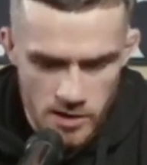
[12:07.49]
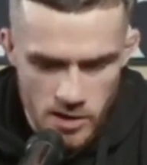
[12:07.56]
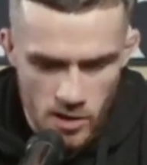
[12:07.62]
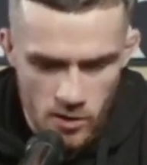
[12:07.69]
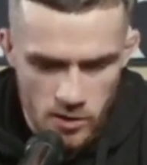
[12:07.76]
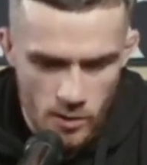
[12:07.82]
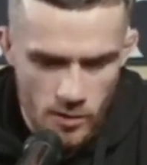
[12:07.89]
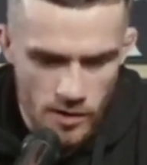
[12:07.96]

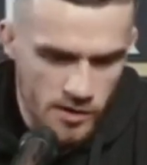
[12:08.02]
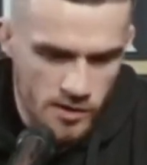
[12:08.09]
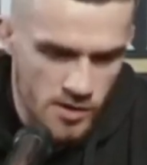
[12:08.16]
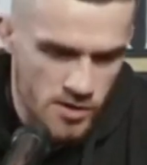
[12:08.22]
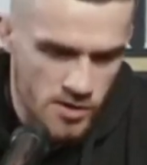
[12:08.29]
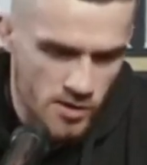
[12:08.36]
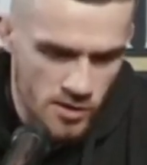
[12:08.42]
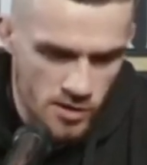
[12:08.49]
So when I
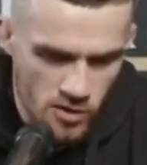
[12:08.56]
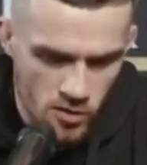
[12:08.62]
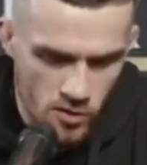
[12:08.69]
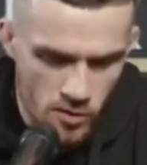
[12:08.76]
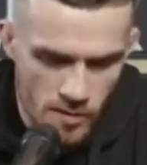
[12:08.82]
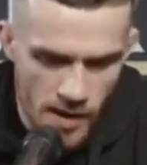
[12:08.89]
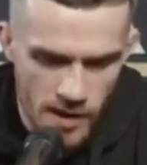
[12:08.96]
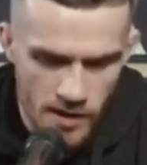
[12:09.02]
decided to
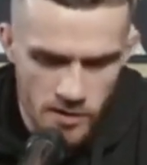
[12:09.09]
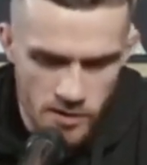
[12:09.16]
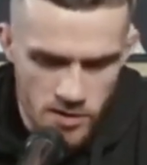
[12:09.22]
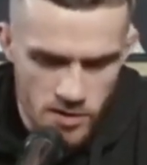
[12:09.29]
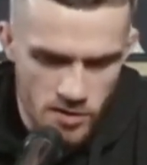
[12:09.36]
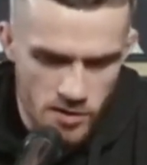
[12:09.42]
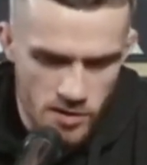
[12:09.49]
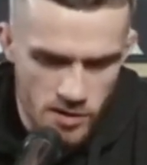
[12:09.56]
come back, I
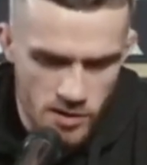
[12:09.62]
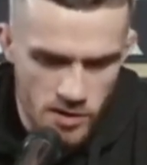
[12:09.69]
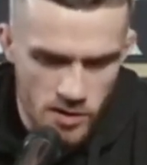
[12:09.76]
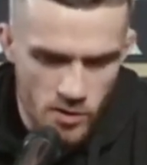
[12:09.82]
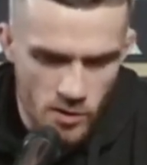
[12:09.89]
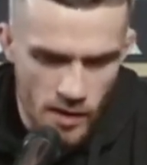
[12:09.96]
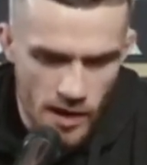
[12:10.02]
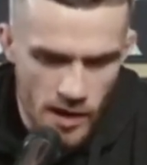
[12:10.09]
decided
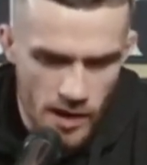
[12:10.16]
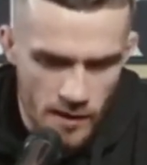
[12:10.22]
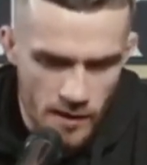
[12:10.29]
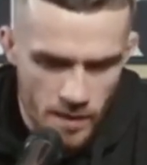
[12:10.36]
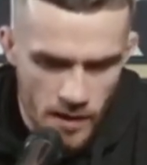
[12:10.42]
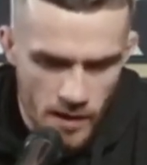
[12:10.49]
to, uh,